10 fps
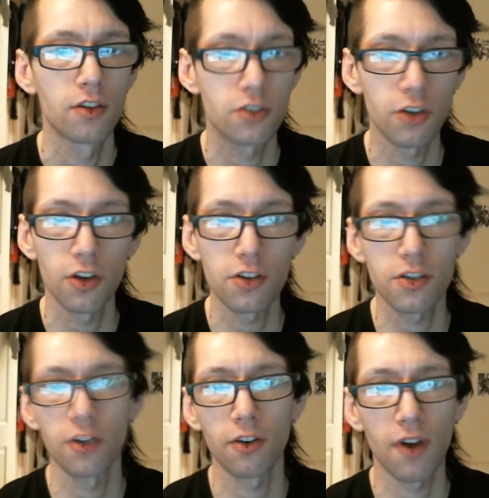Due
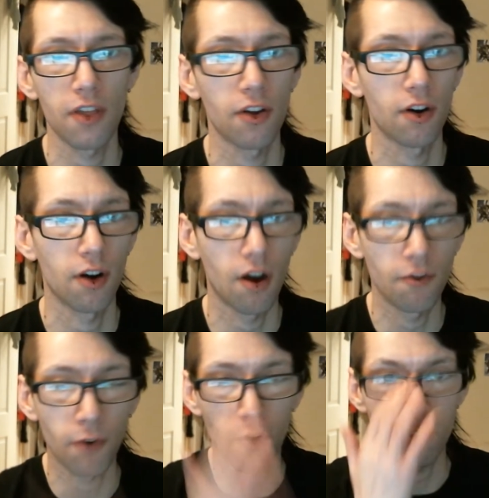to a rather
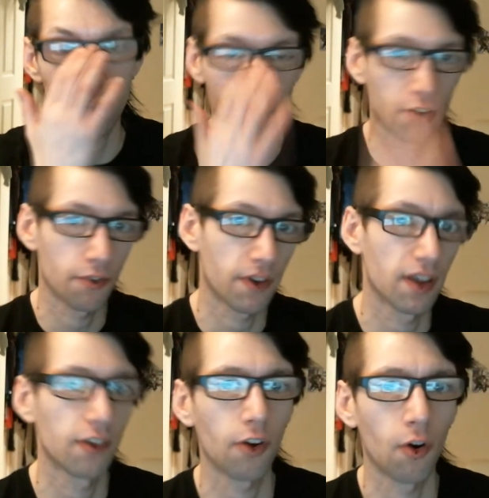unfortunate turn of
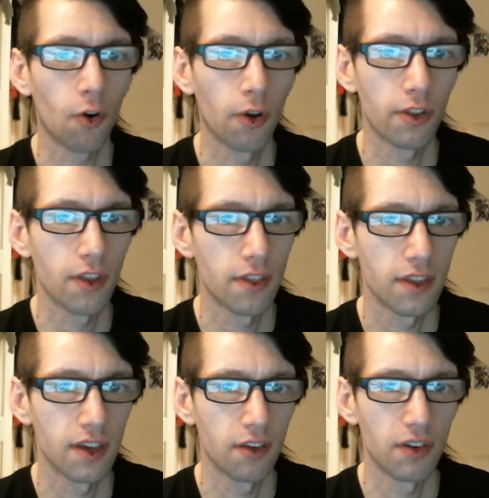phrase on
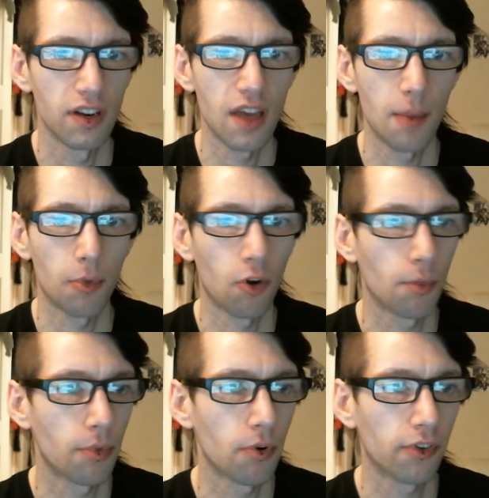the ArenaNet blog
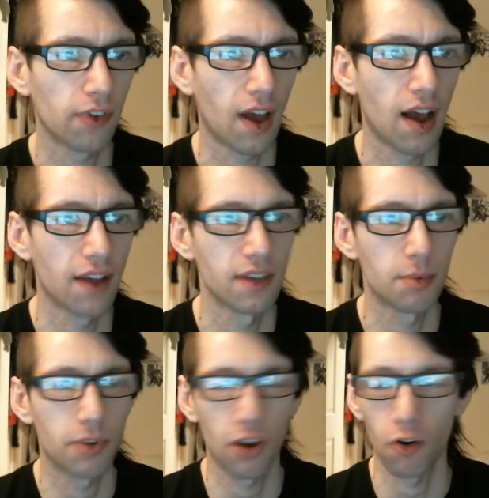posts and the
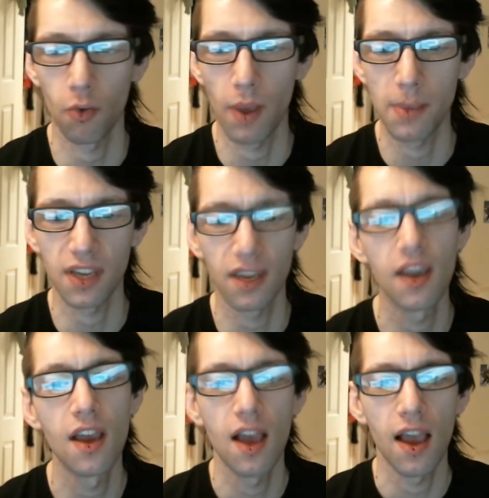pre-order website,
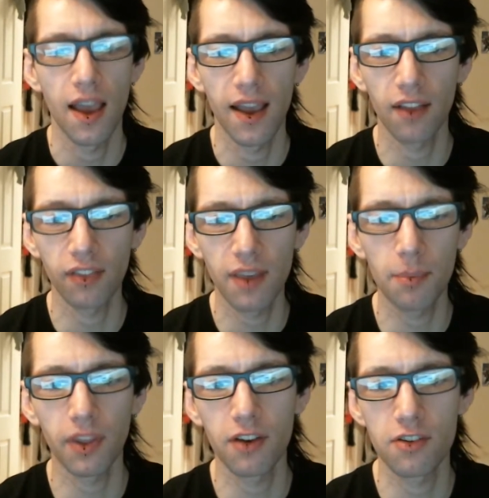it led
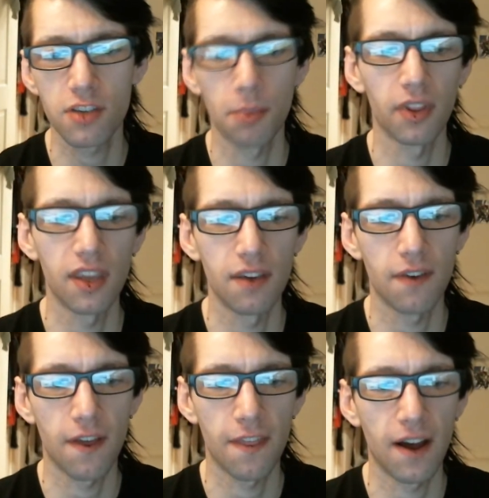players to believe
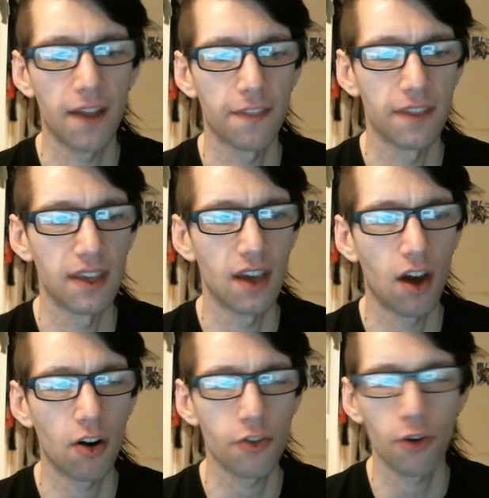that the
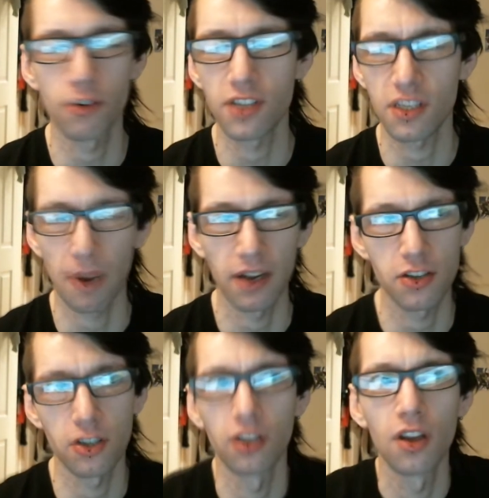Heart of Thorns
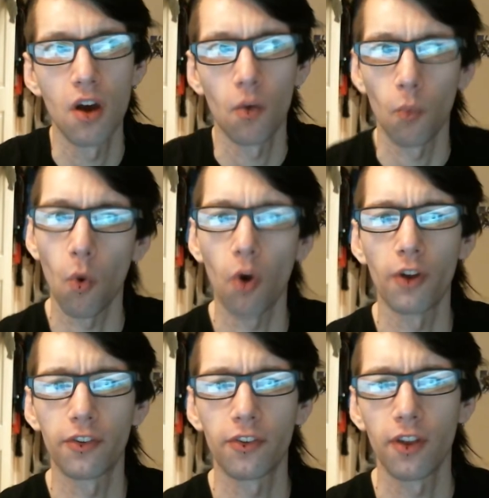expansion
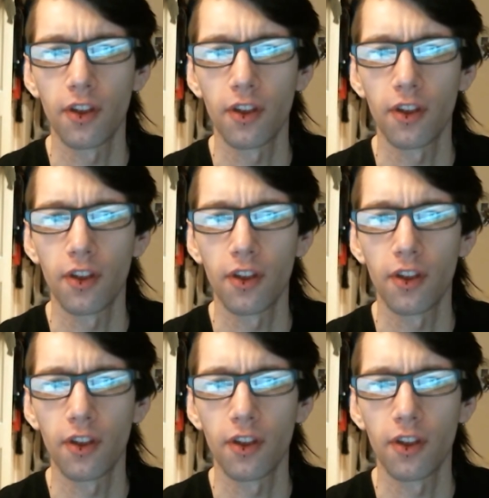was